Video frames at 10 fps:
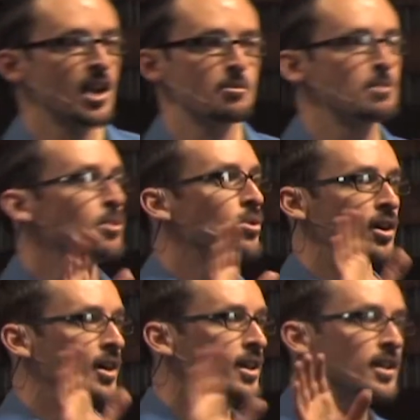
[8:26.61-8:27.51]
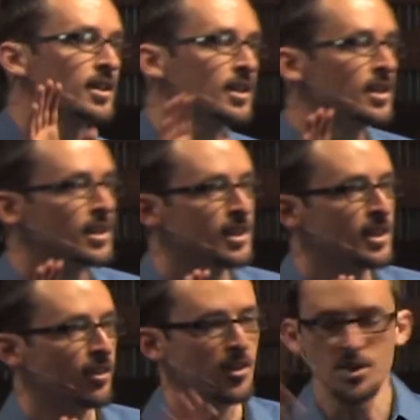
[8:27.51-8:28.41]
scared me more
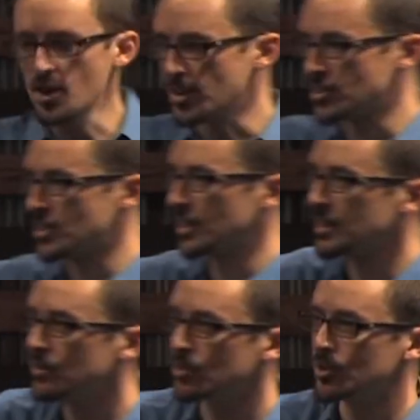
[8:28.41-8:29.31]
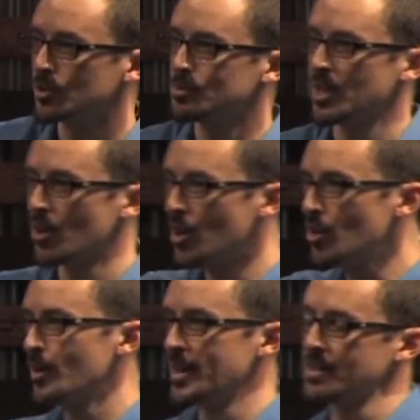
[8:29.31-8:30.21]
than the darkness in a living room down a
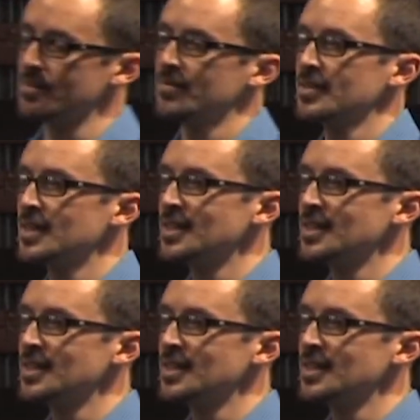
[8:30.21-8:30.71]
hallway.